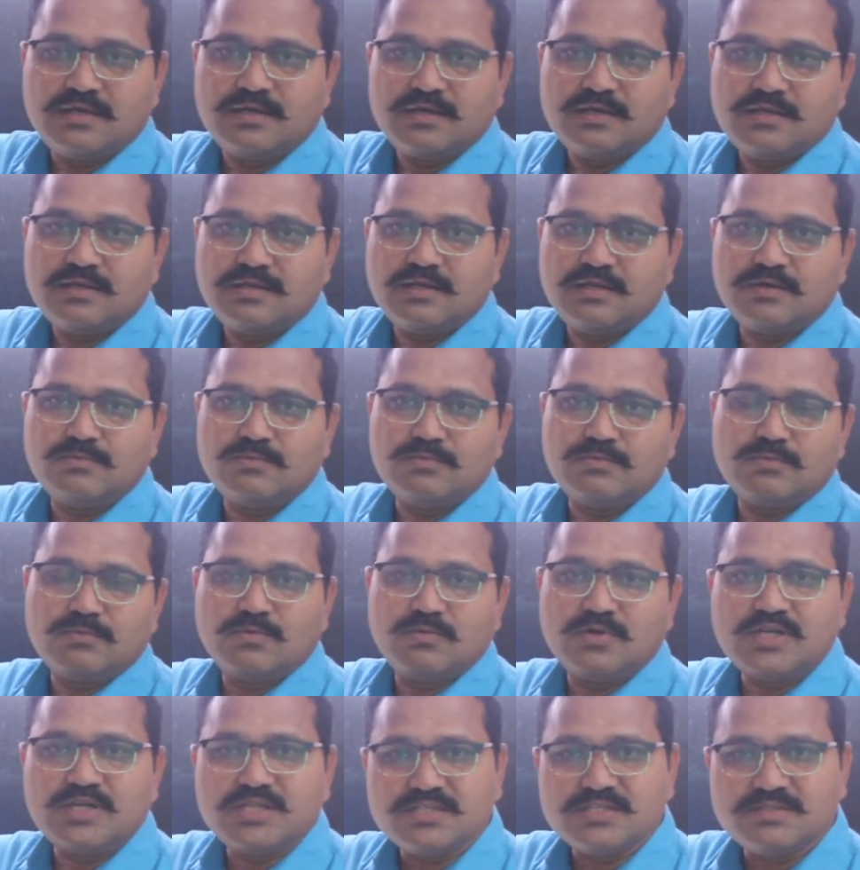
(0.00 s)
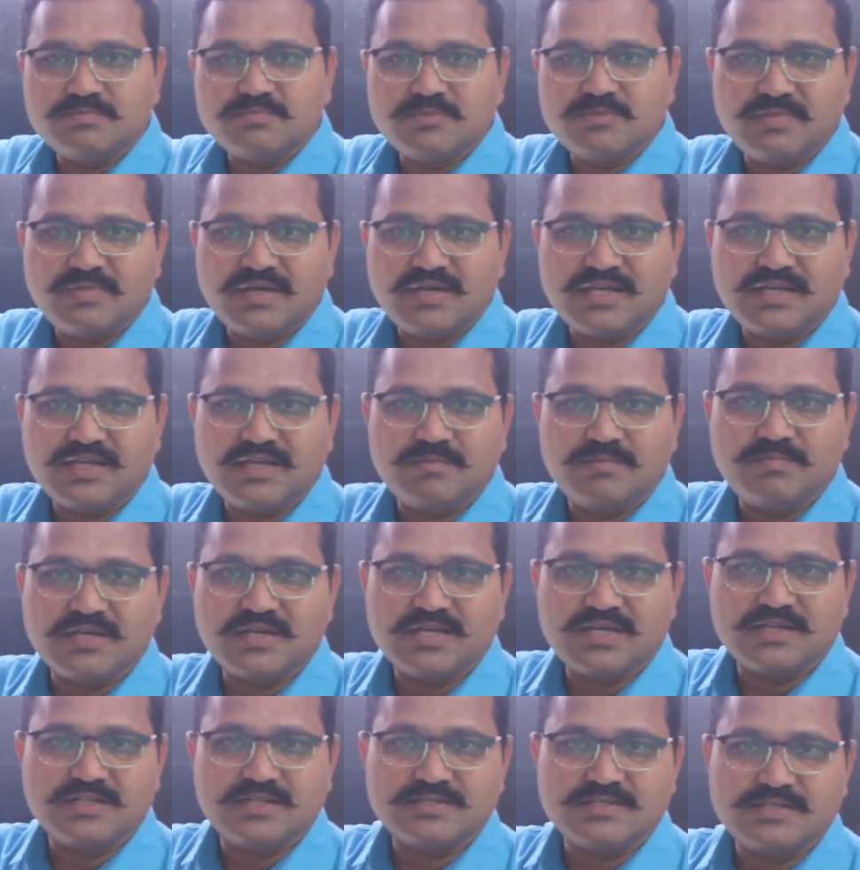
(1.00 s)
Now what is meant by
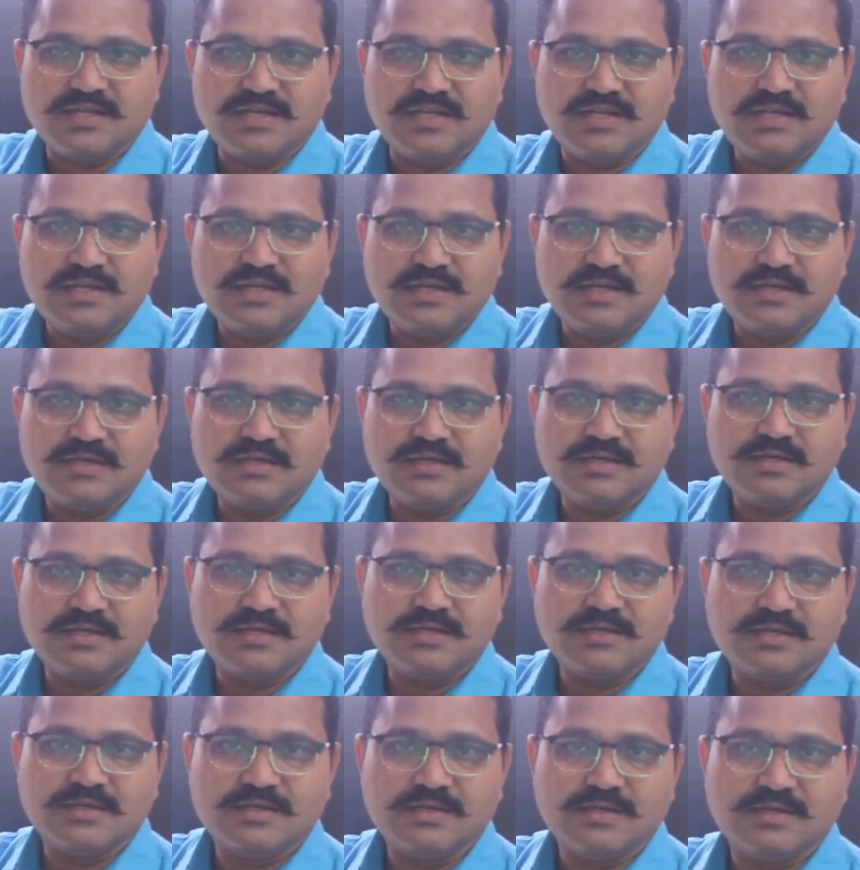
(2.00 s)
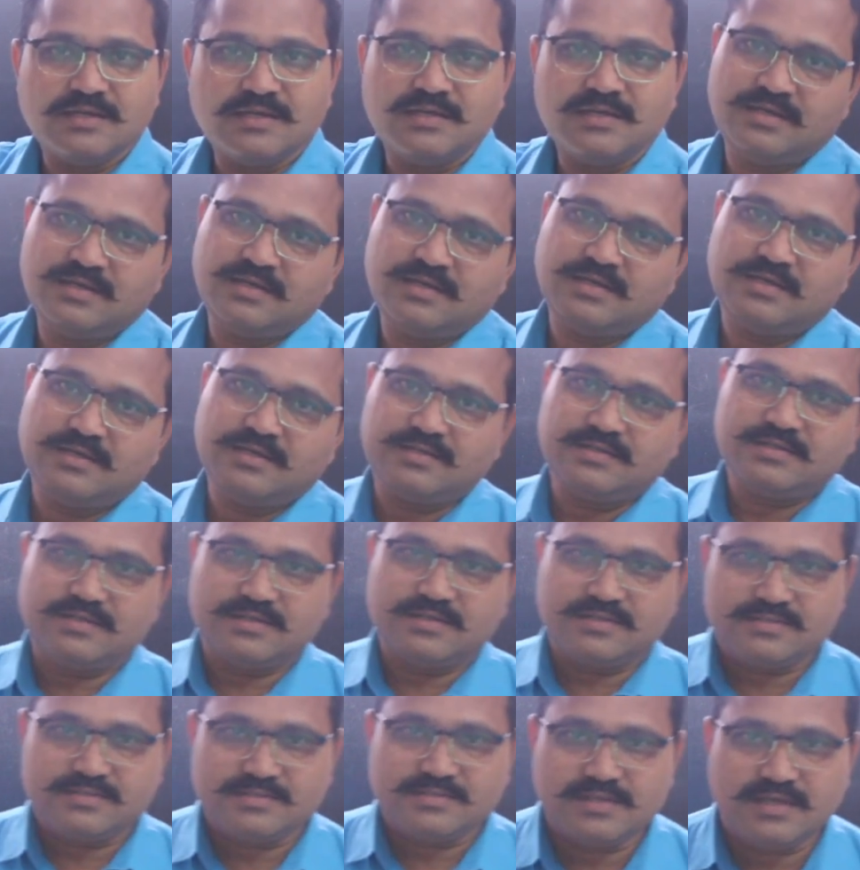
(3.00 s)
chemical cell? The
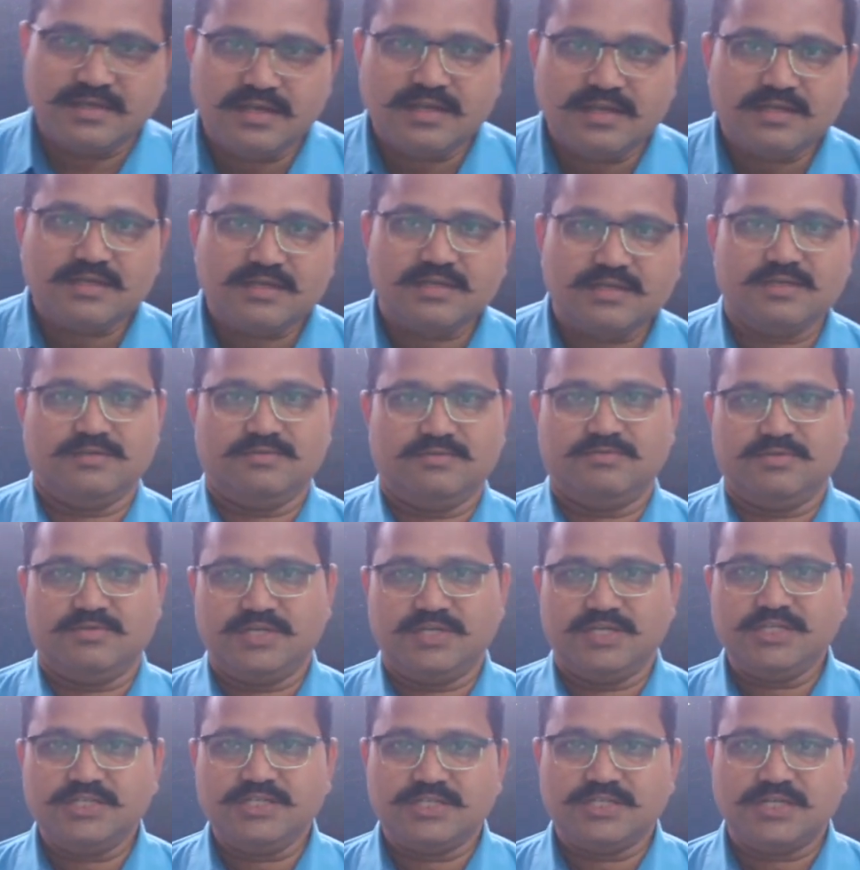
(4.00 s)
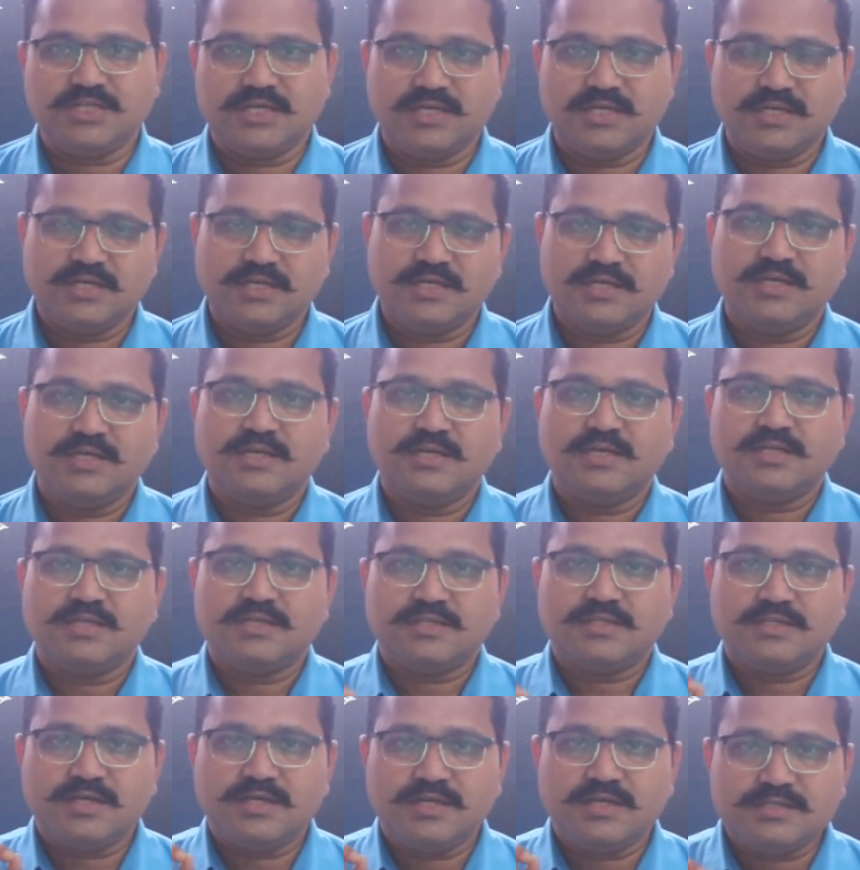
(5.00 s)
cell in which
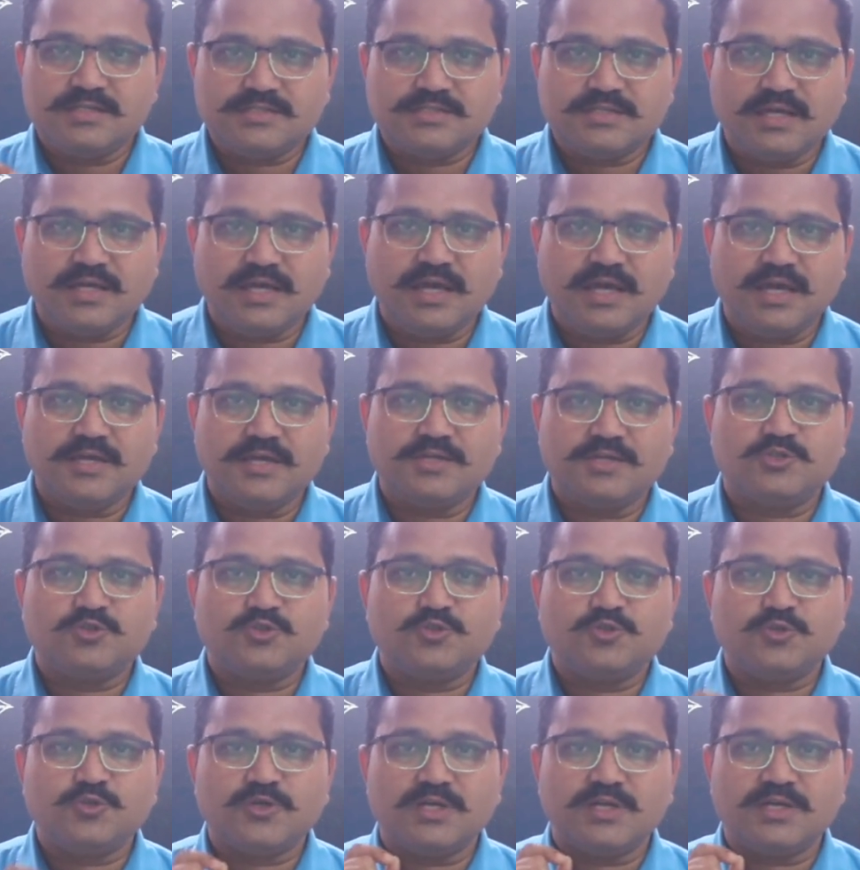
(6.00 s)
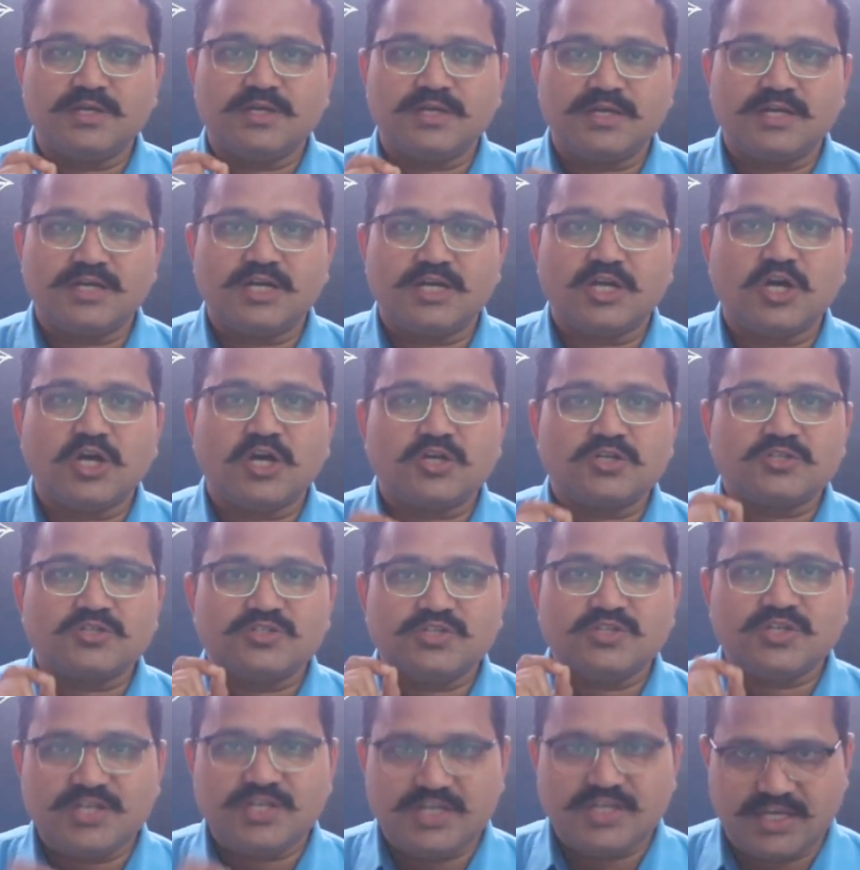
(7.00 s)
there is an actual redox
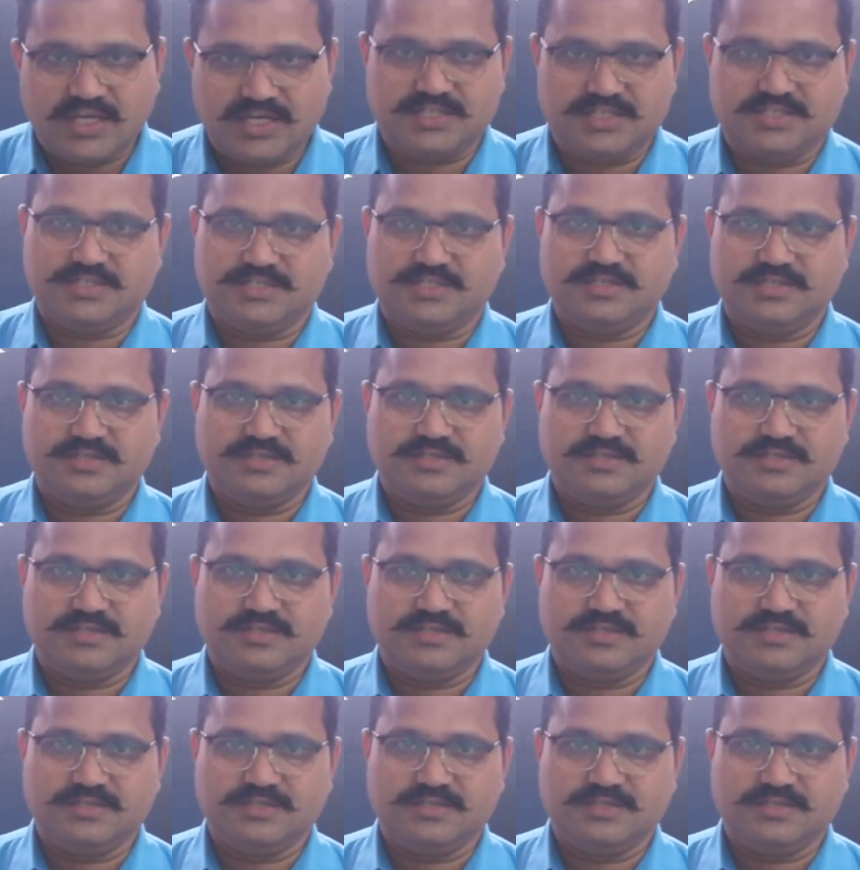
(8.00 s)
reaction.